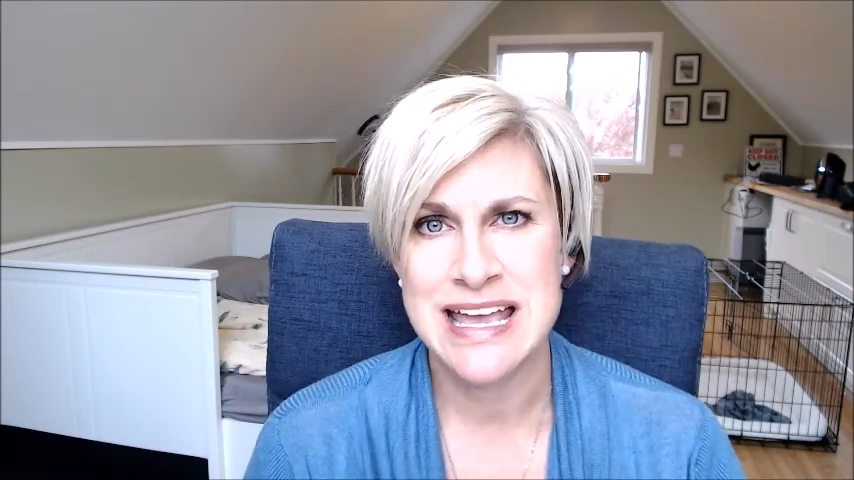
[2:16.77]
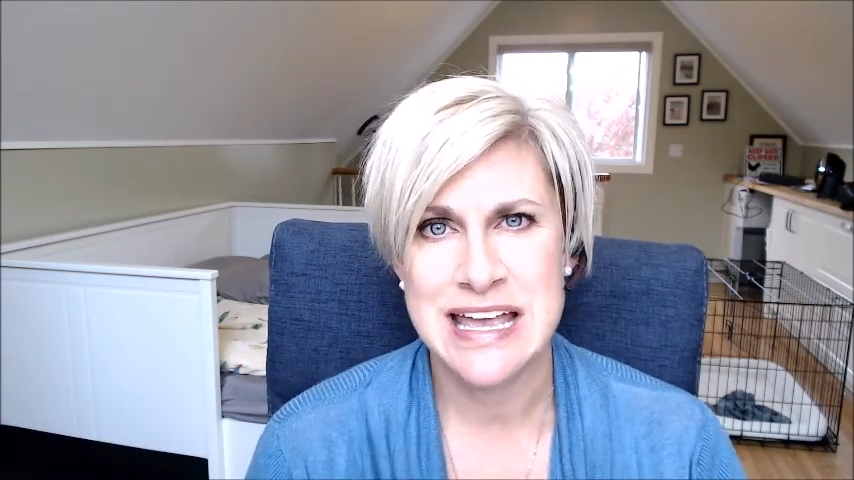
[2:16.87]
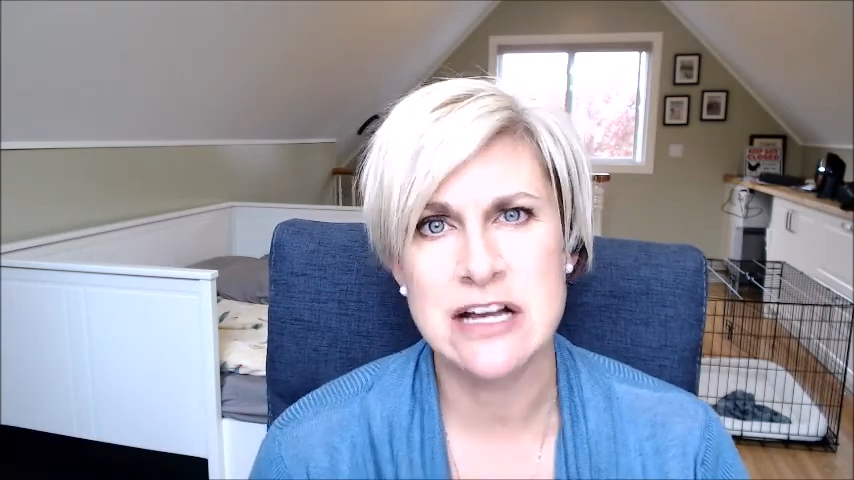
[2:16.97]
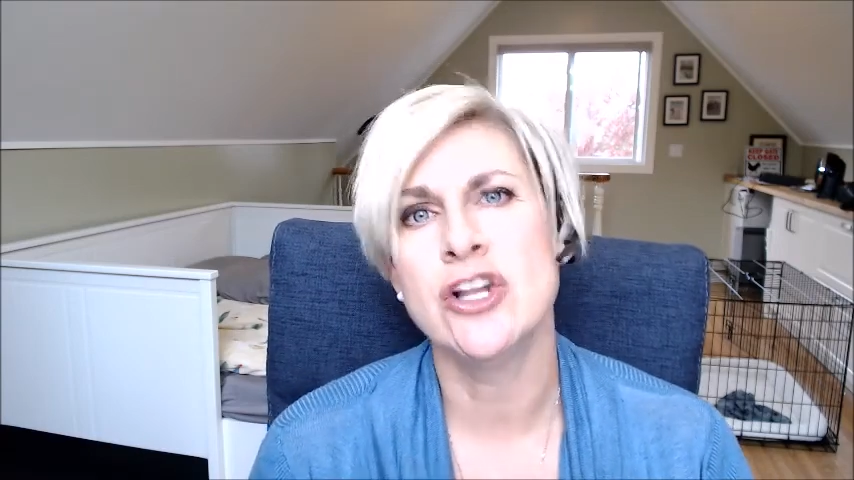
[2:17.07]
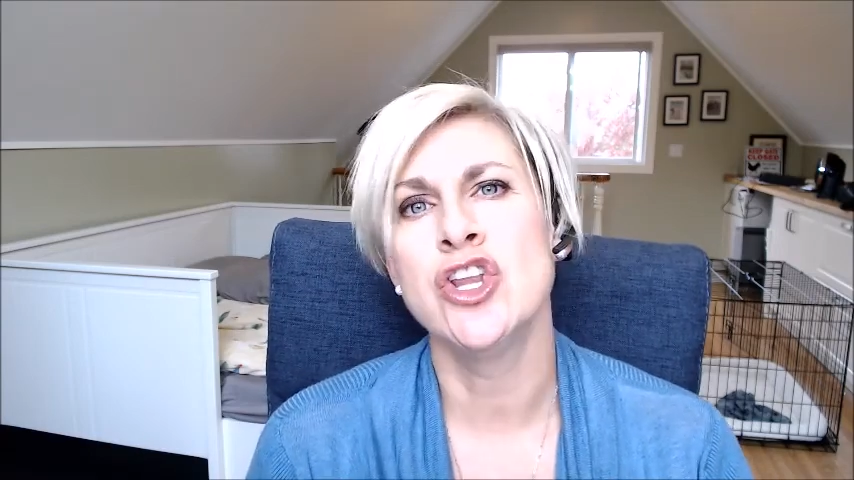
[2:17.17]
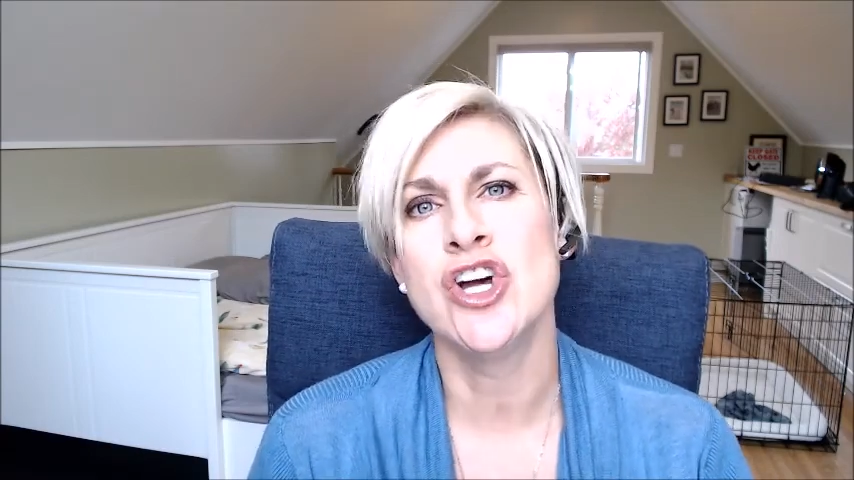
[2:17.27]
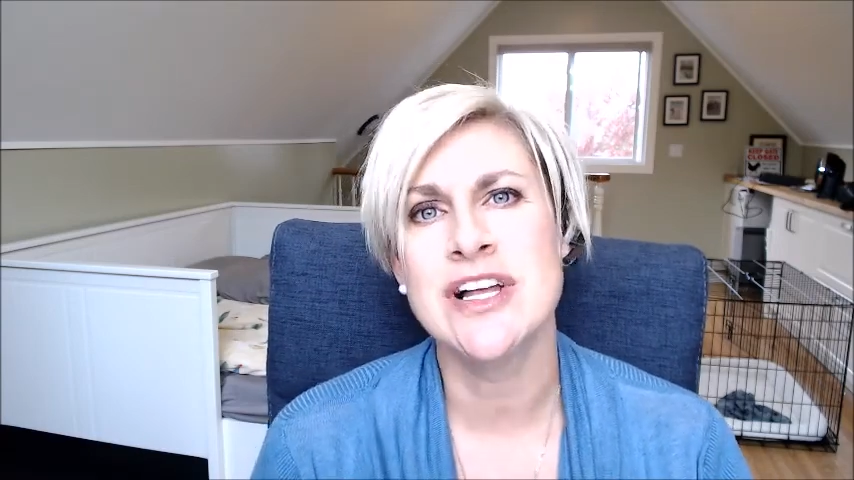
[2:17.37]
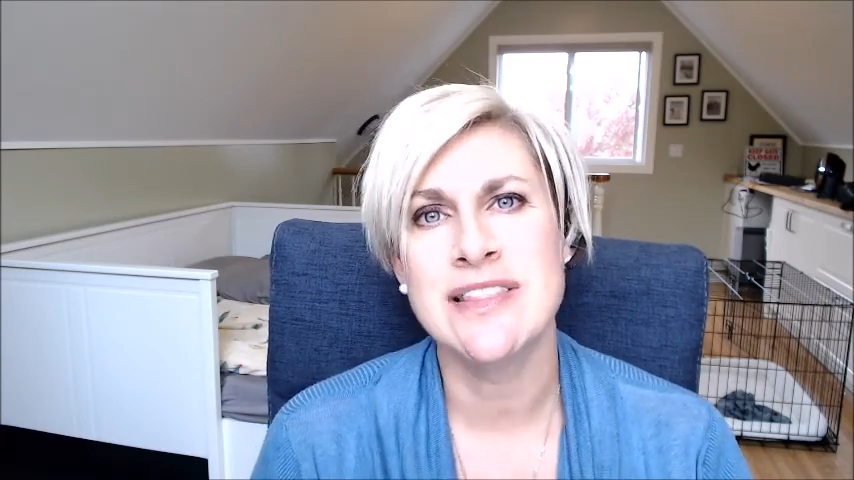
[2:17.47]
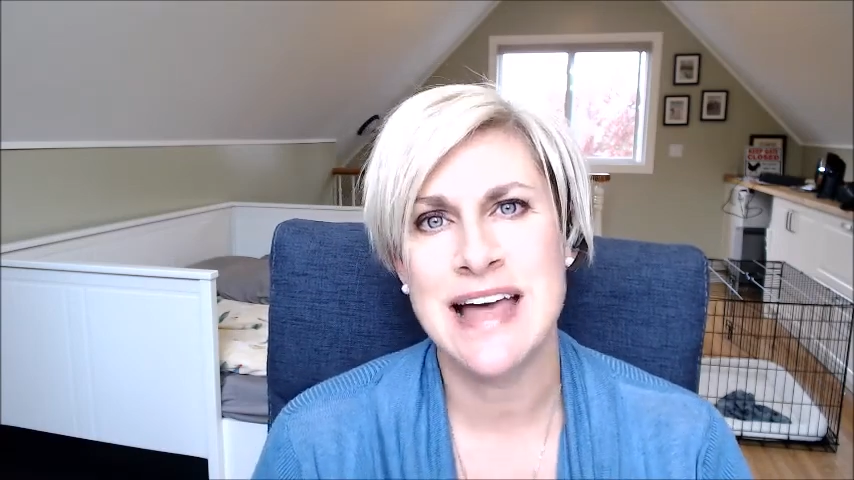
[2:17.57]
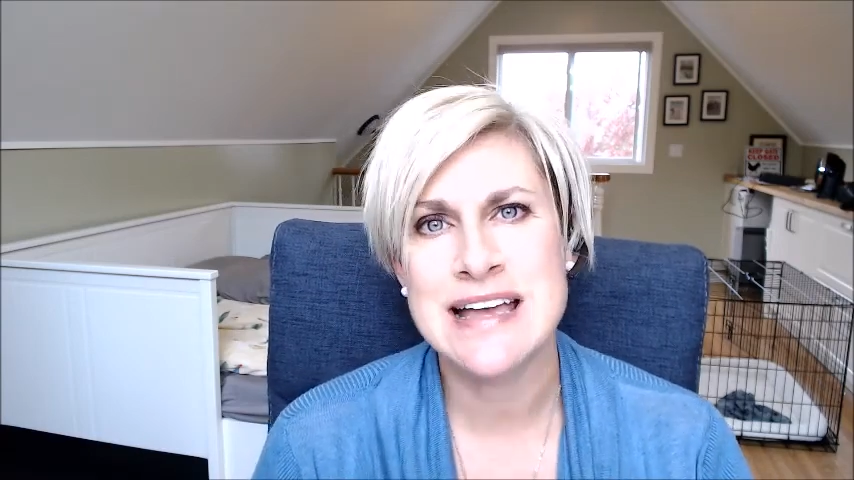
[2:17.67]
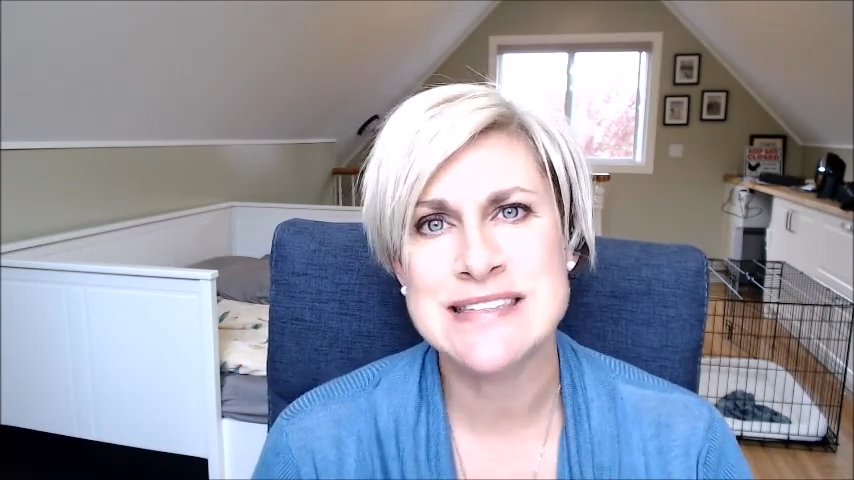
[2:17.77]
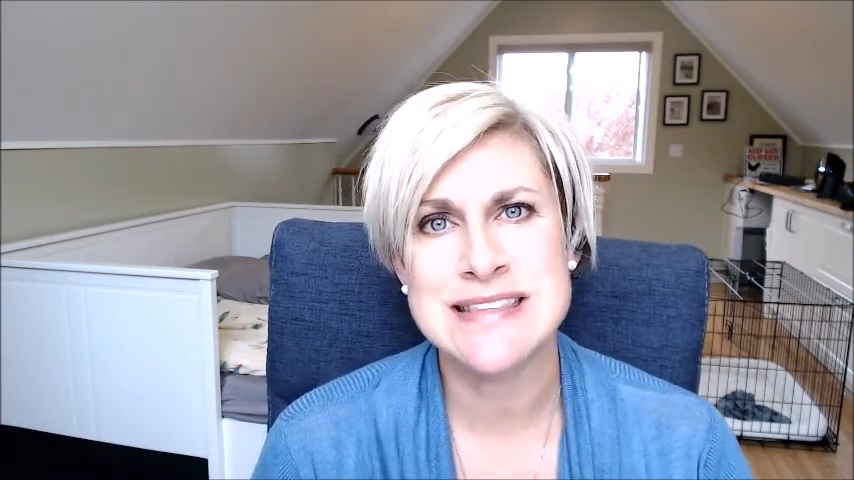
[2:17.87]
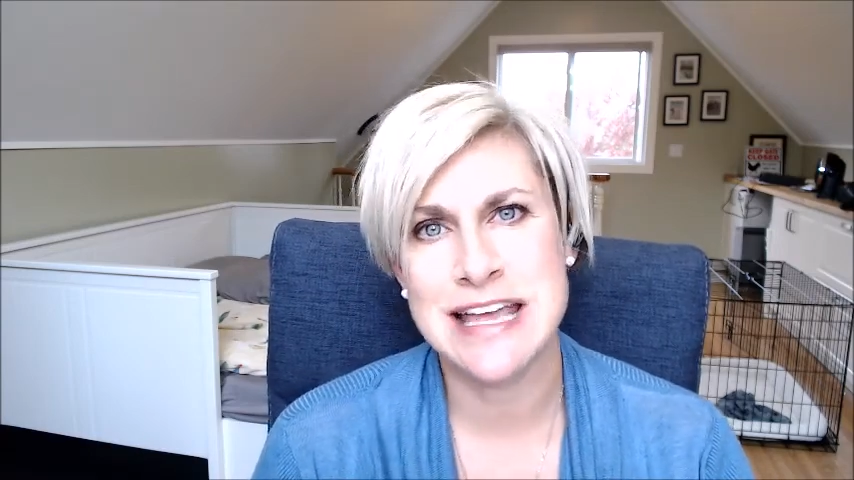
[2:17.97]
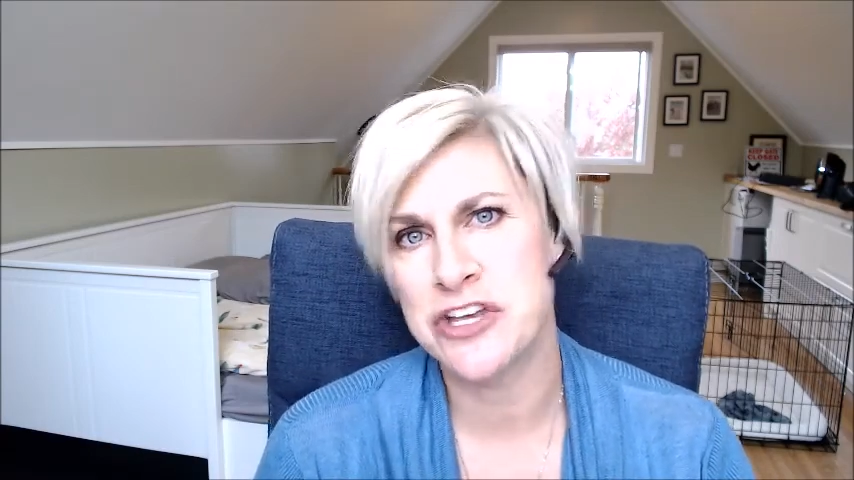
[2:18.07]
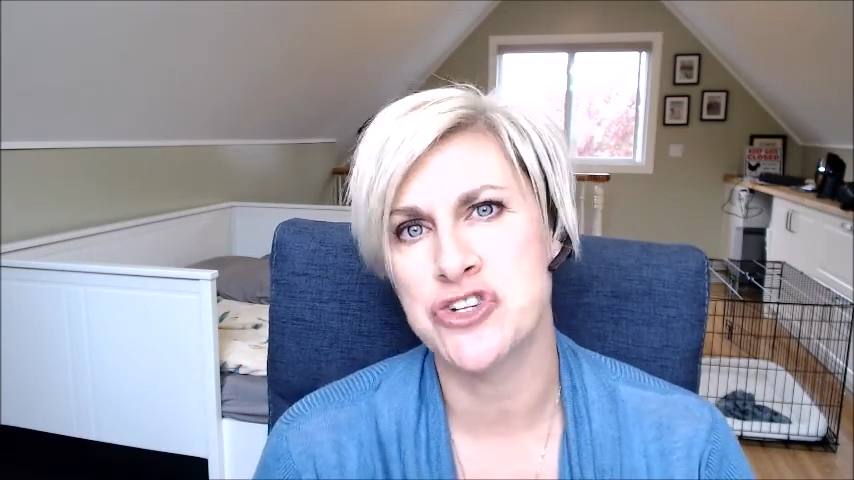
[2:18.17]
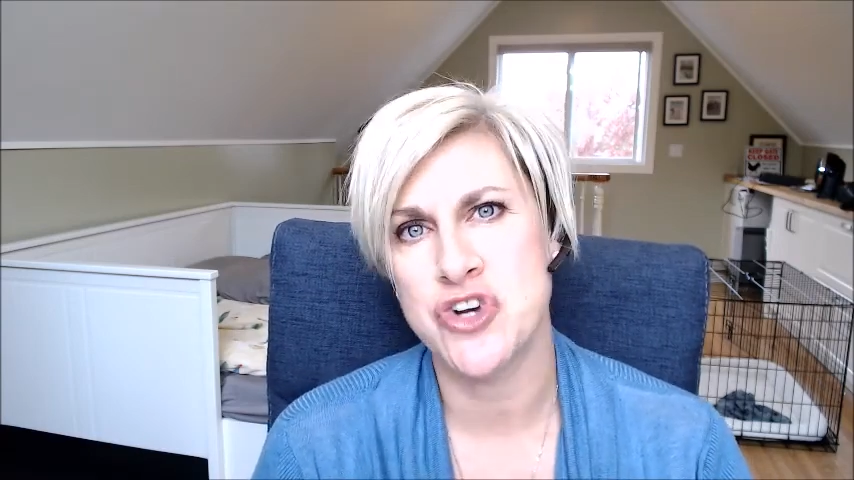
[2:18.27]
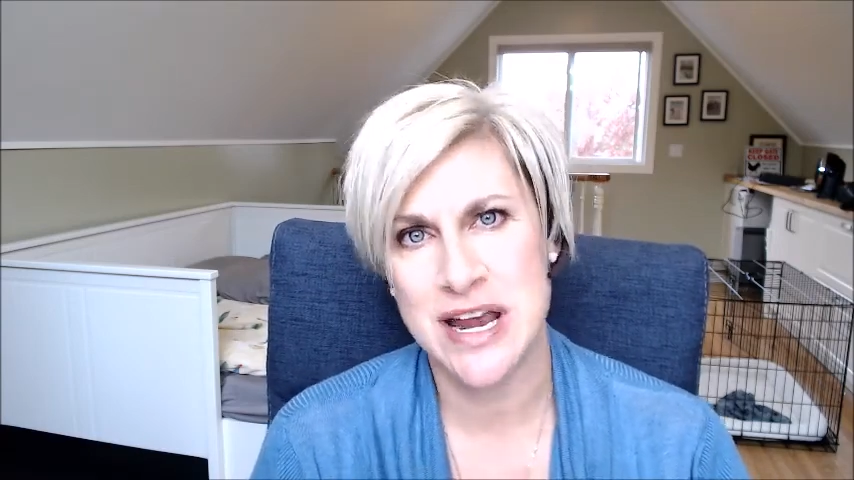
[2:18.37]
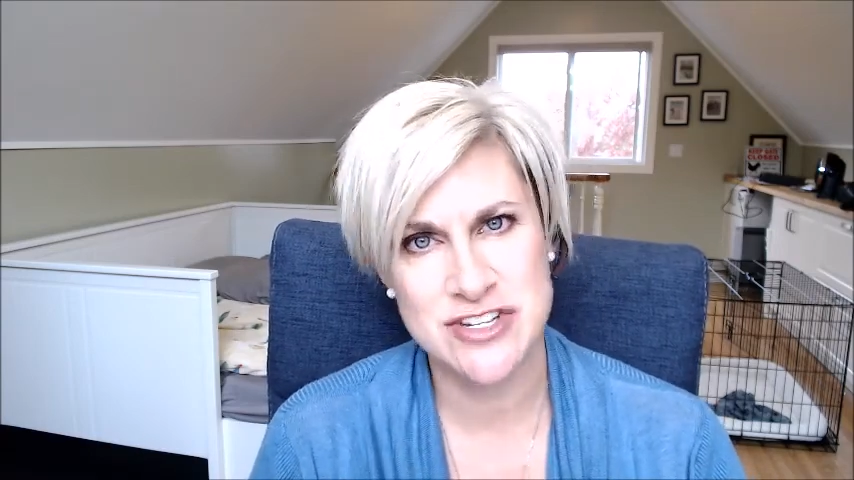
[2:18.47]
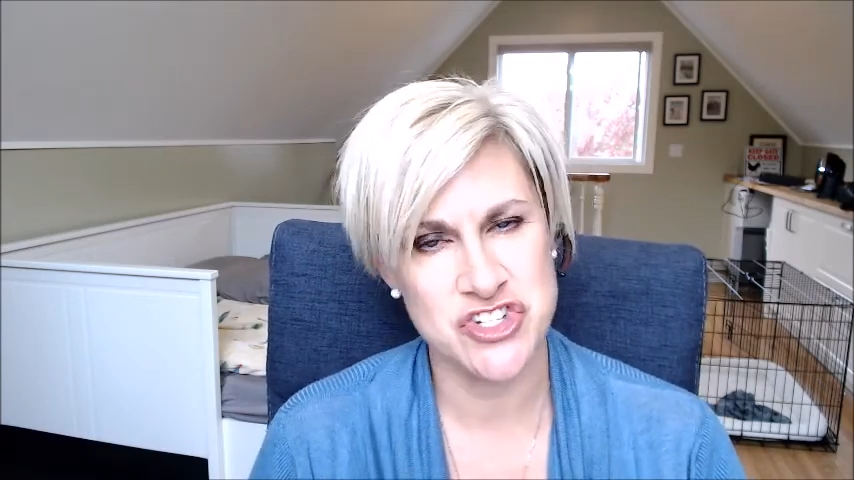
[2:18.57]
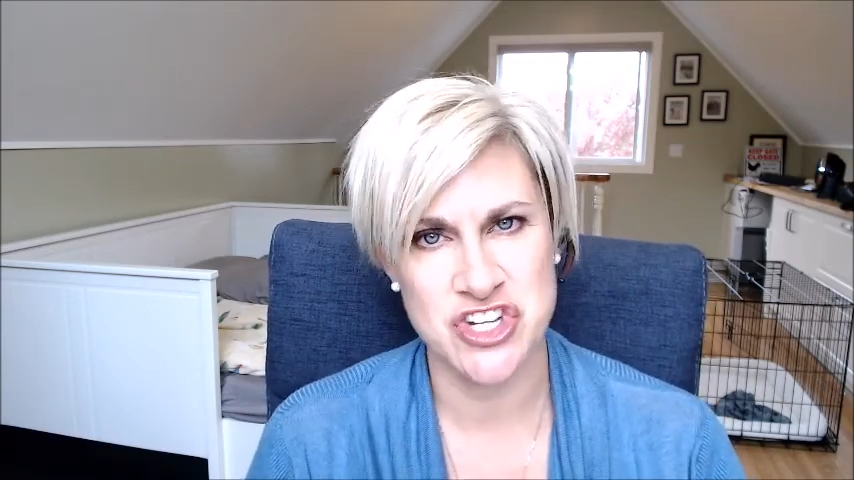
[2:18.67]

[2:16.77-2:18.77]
it'll look less like you're trying to